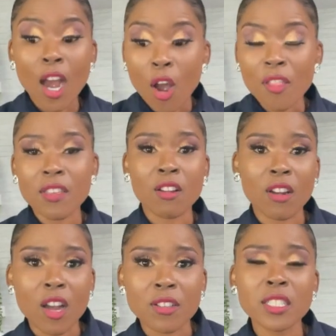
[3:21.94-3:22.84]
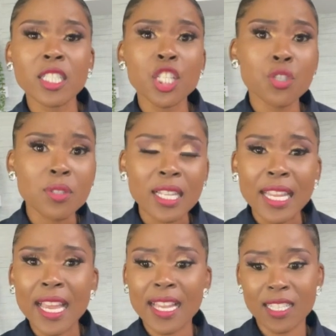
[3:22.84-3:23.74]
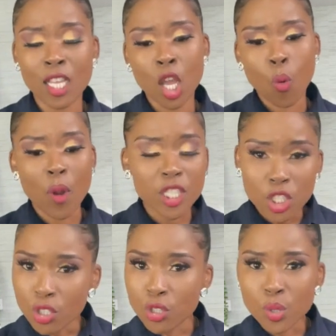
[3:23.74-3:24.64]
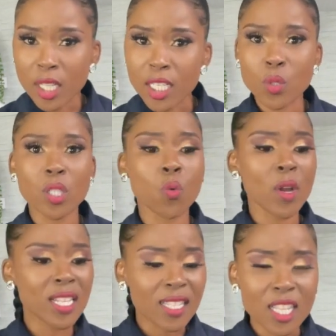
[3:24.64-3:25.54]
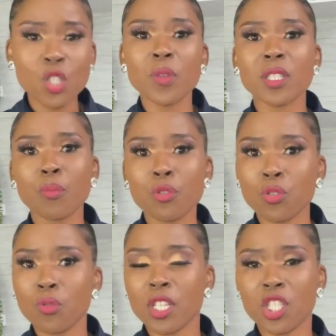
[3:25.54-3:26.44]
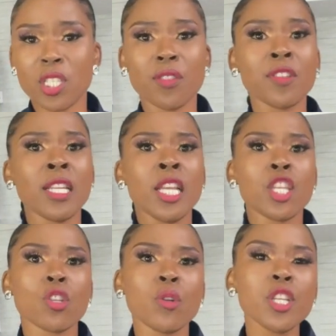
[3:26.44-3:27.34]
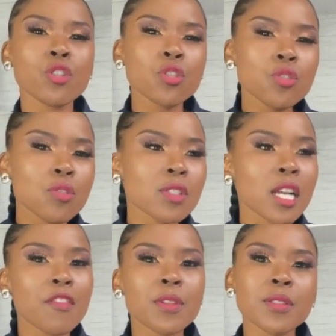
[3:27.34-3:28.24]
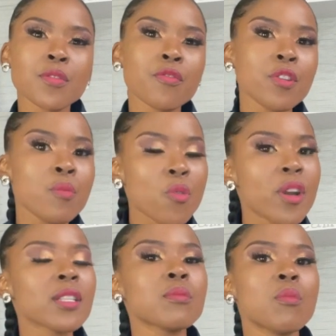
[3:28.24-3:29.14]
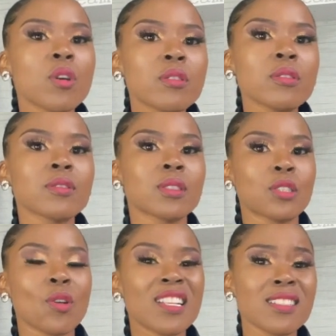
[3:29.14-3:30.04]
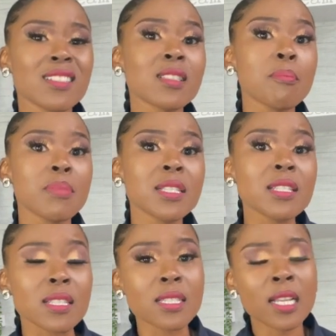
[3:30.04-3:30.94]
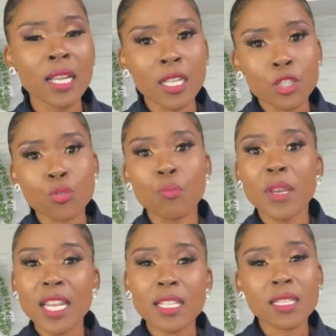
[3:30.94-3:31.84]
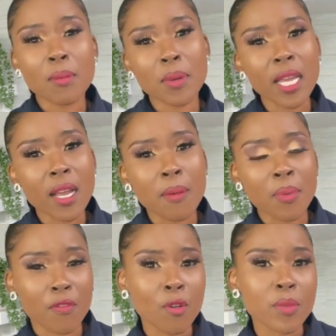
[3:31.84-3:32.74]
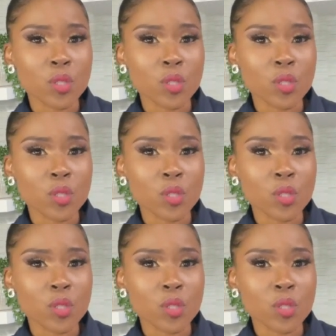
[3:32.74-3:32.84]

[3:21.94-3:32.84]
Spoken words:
on the ground, issues at hand. What did you not do last week? What is it that you were supposed to achieve? Introduce those governance frameworks, models to assist the business to manage the supplier performance